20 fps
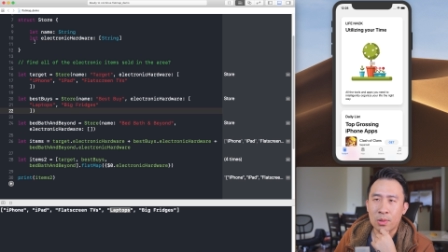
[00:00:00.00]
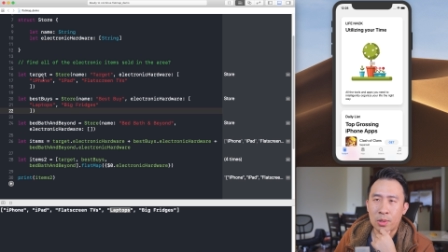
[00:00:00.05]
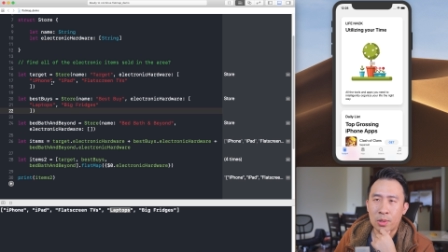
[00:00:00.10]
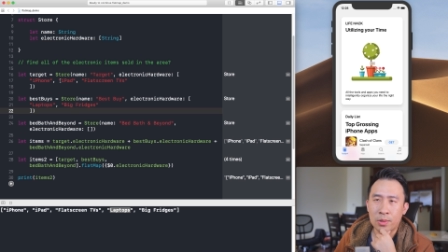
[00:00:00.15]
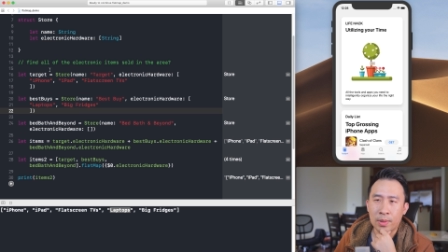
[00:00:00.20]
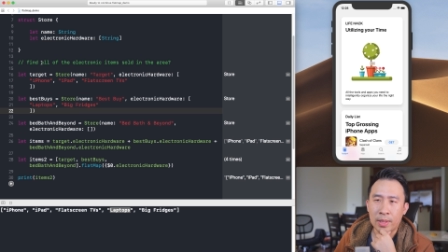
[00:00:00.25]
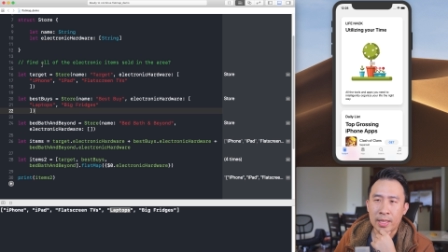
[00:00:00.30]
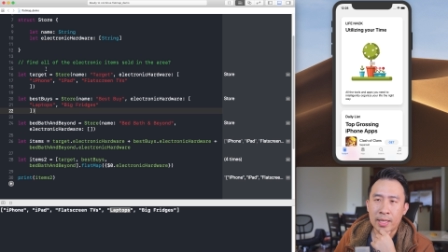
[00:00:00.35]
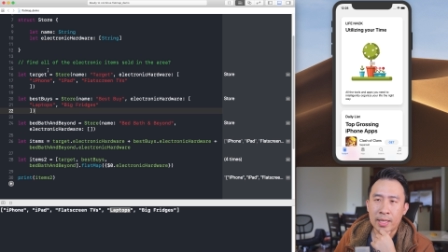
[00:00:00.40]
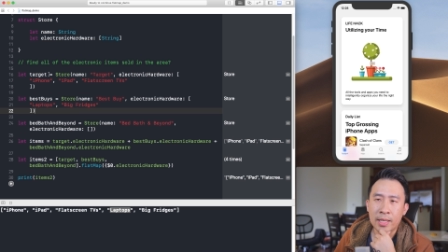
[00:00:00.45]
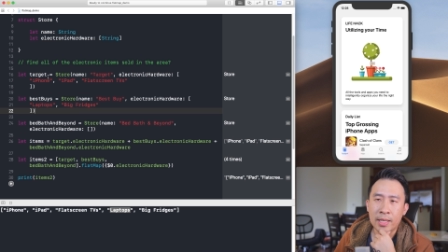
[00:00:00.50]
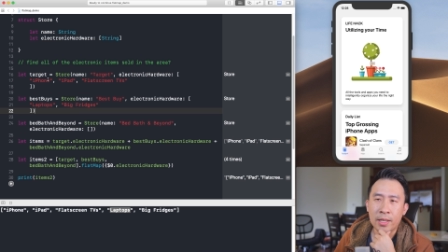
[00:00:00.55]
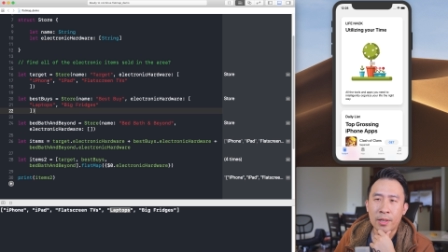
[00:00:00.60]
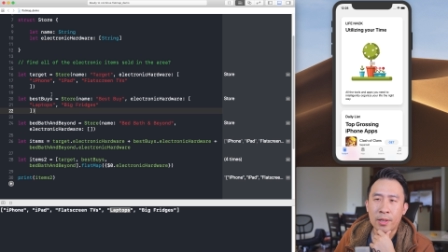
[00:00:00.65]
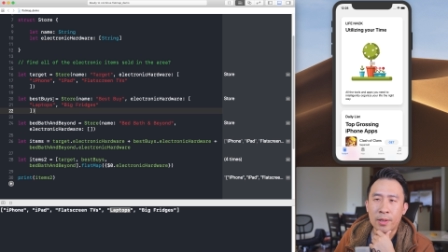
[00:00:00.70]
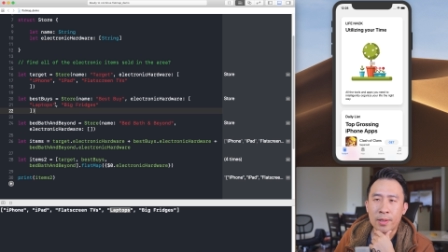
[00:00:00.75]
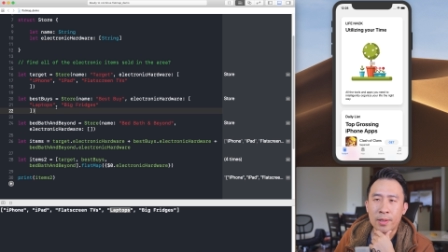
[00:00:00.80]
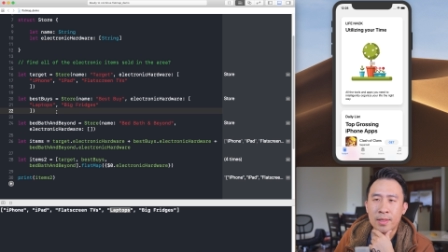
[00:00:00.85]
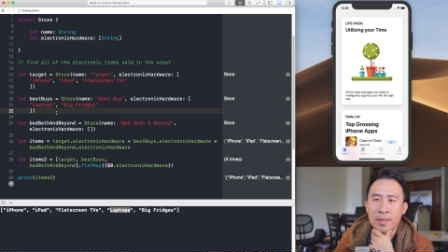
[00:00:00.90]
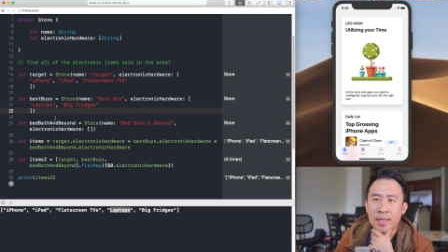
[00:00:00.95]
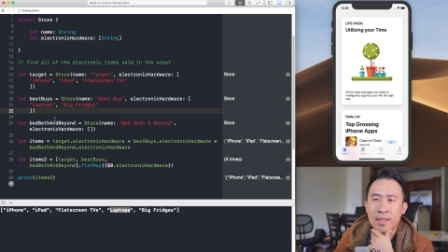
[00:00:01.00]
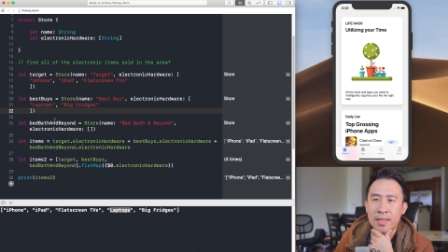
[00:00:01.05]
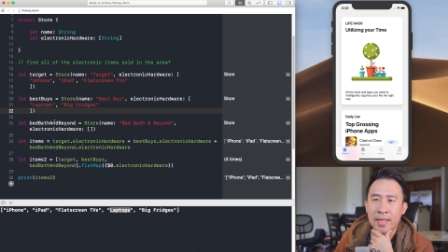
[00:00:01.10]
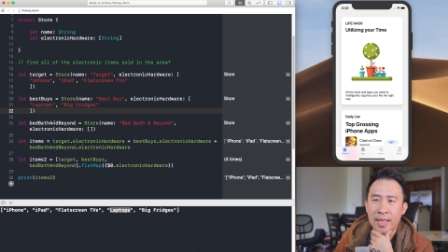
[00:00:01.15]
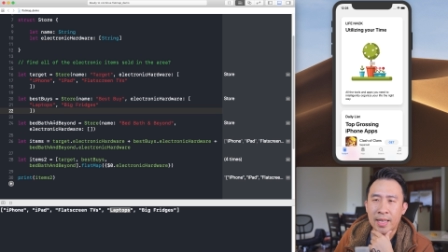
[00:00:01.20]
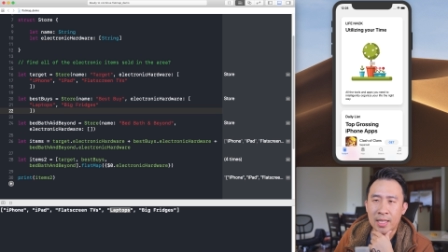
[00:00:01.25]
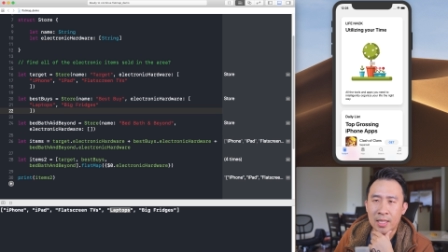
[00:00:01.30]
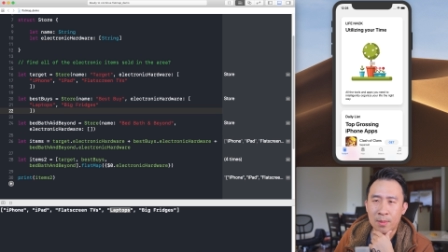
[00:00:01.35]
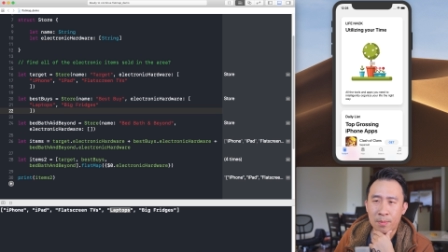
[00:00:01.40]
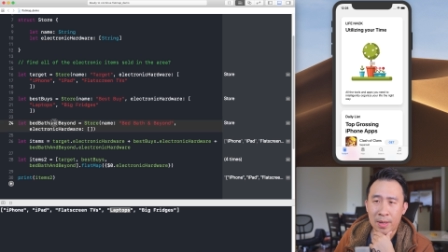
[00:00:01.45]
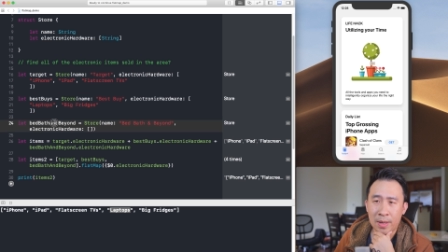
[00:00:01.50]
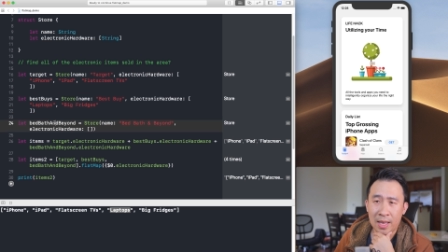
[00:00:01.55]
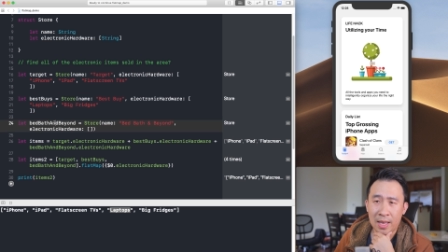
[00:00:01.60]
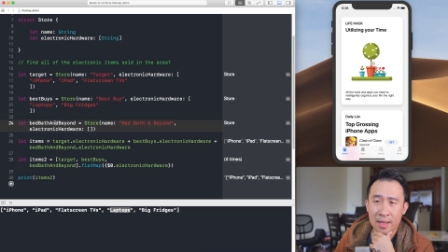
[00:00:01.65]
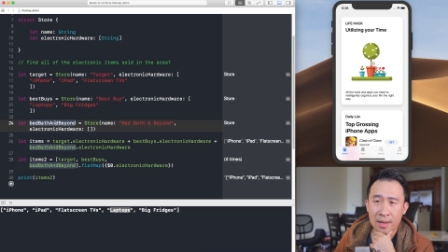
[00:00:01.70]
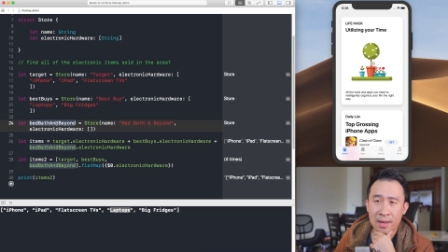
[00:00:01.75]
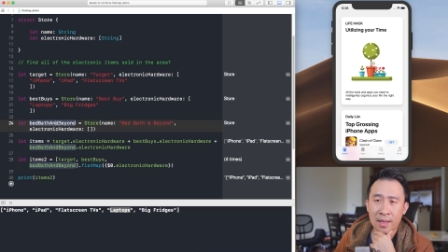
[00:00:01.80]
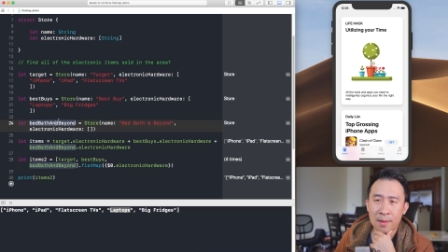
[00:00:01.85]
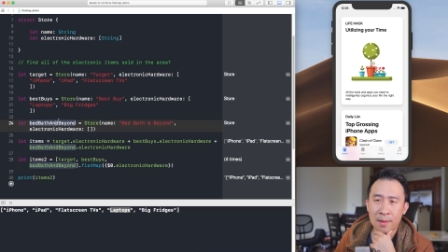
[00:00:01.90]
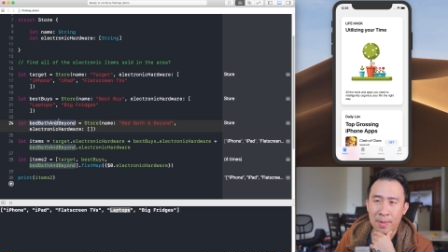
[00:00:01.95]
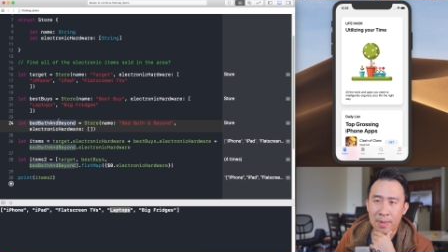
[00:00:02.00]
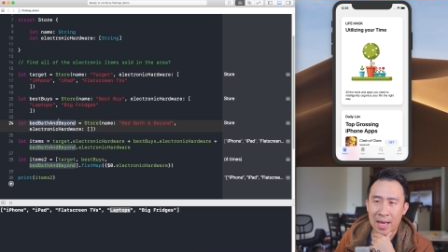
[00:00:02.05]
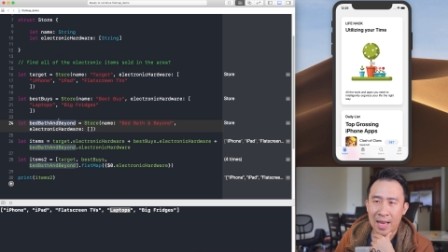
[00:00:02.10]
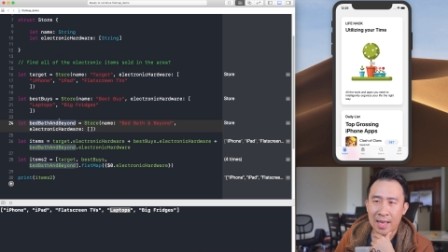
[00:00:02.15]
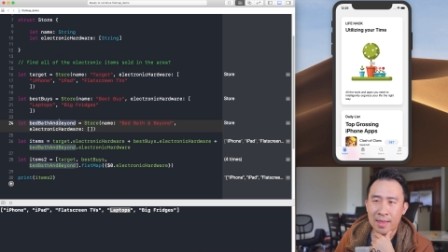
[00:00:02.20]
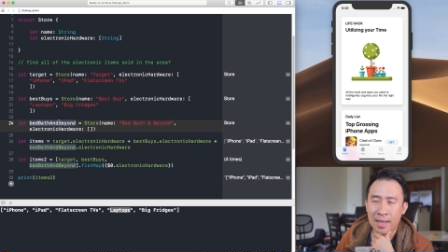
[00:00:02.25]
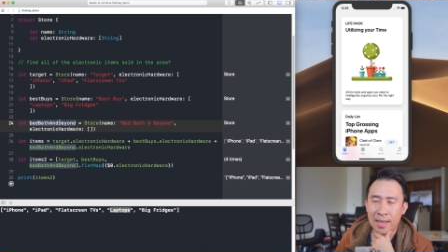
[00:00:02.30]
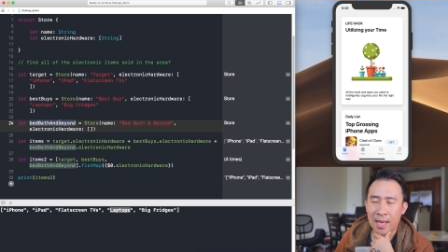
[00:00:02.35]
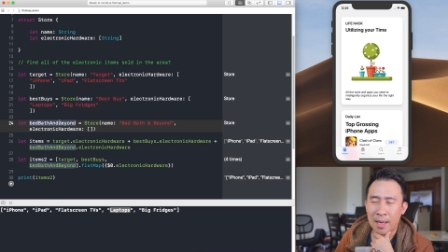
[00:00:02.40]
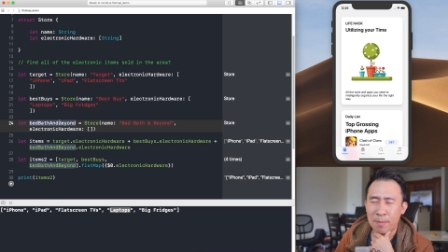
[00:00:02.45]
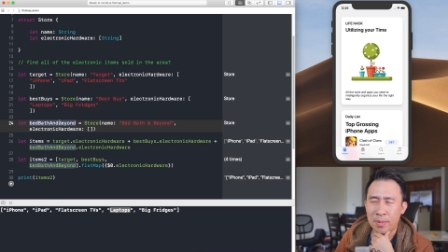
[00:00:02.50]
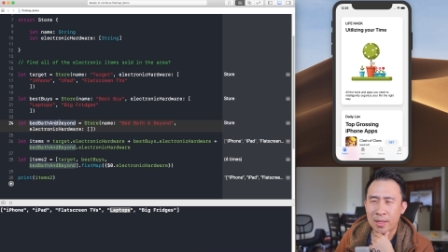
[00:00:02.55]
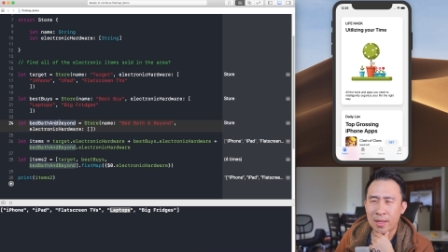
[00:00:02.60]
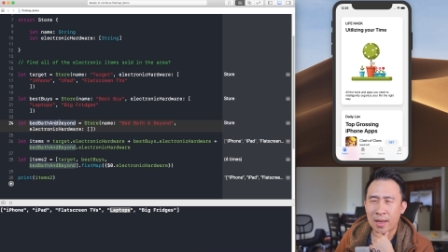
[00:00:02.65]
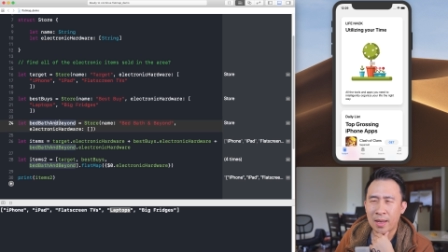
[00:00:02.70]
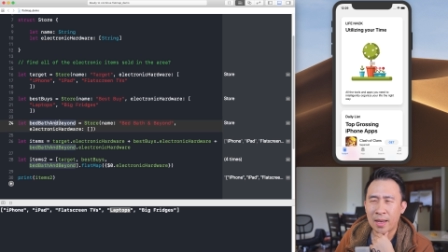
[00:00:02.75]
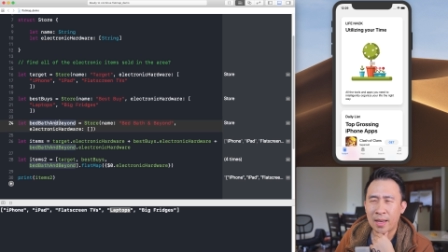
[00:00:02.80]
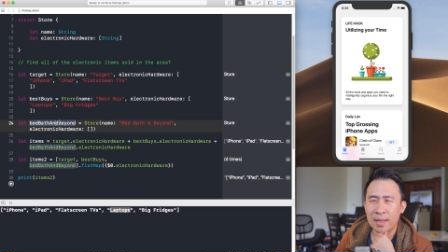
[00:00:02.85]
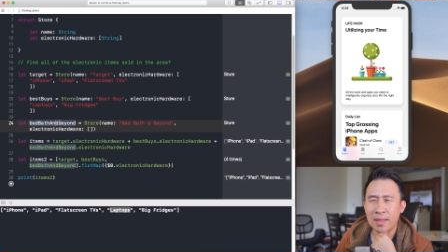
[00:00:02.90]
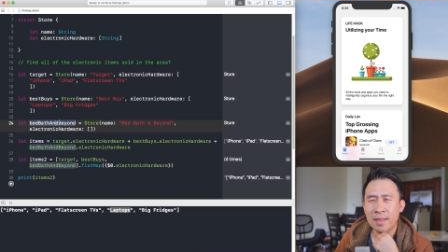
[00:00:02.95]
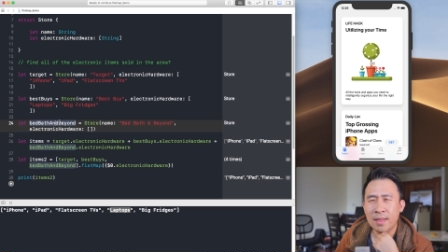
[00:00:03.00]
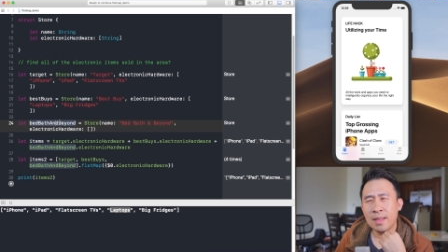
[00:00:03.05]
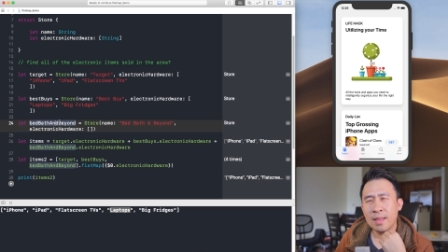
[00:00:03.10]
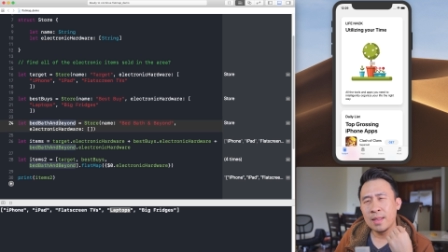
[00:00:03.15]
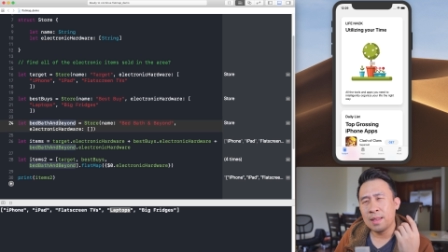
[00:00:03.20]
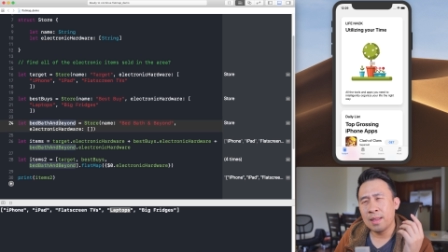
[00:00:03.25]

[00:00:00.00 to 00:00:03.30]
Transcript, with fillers: stores right here, such as Bed, Bath, and Beyond,